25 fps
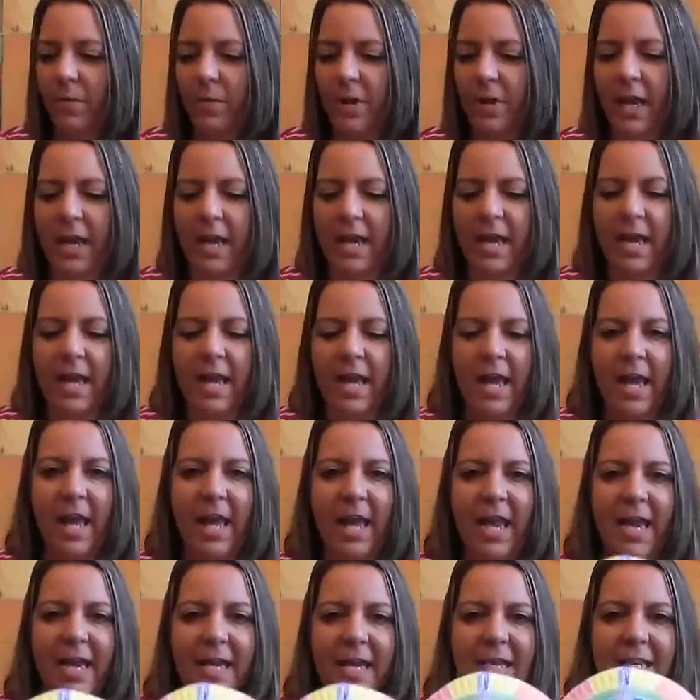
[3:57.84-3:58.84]
Okay,
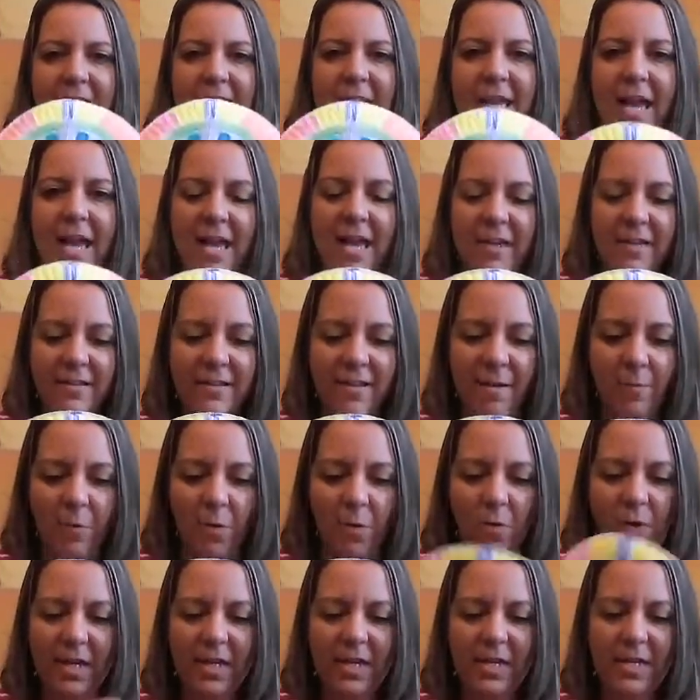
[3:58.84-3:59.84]
and next
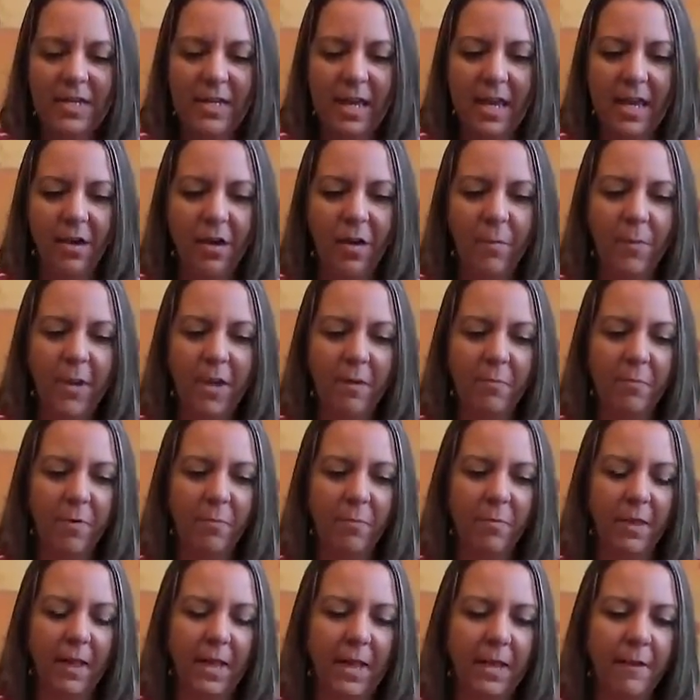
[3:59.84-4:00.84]
I'm going to take our
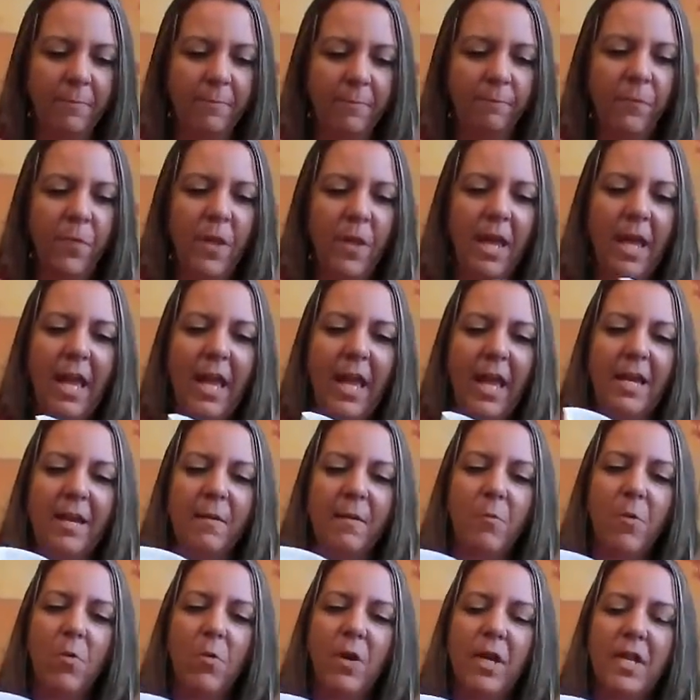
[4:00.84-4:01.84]
paper plate and
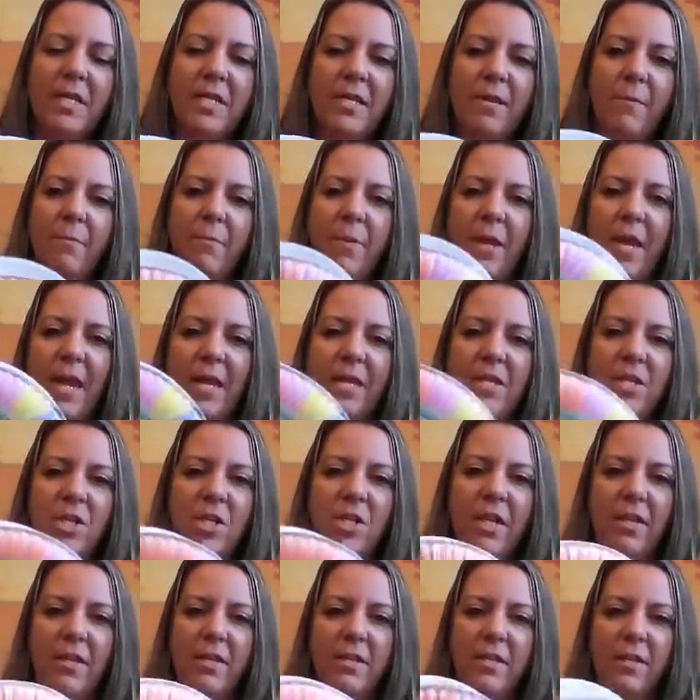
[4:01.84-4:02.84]
I'm going to
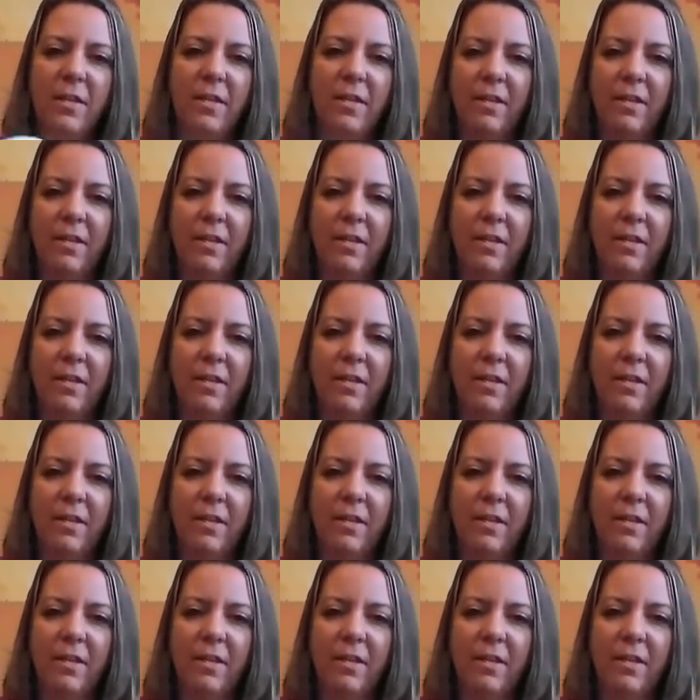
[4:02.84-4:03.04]
pinch it